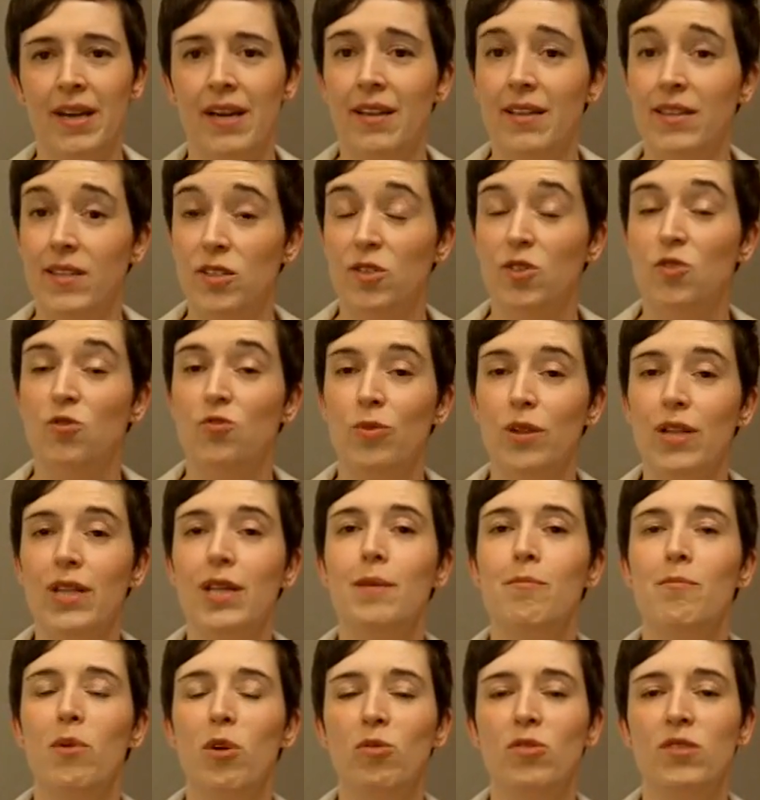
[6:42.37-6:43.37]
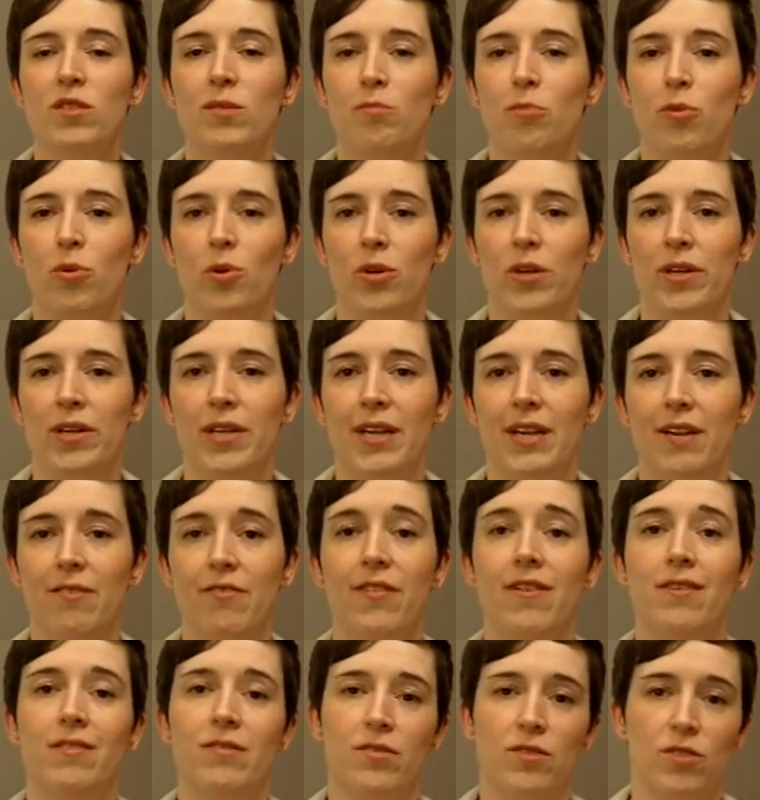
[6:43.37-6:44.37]
This is really most important if
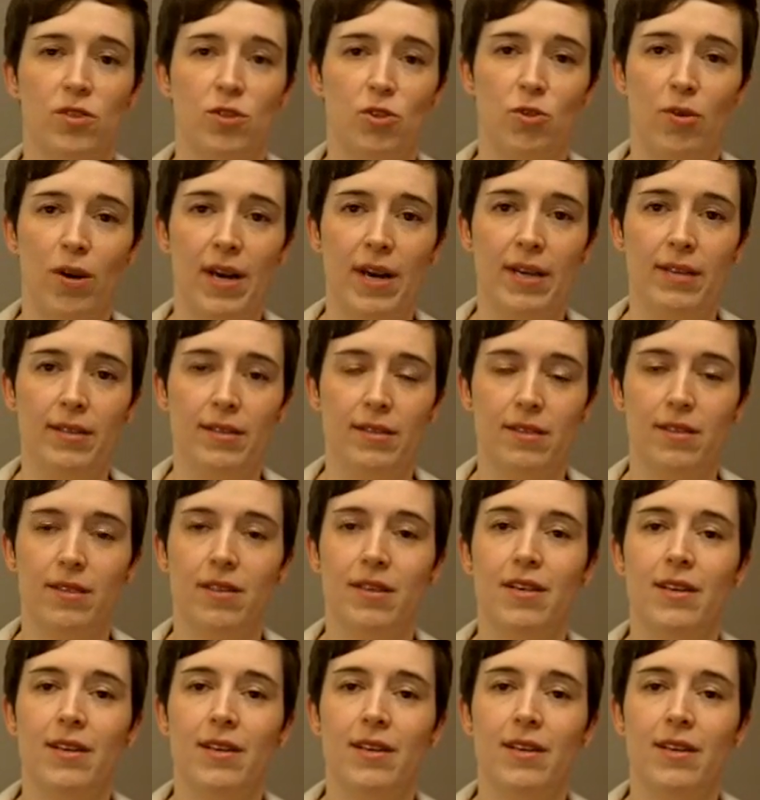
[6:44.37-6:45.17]
there is a trend.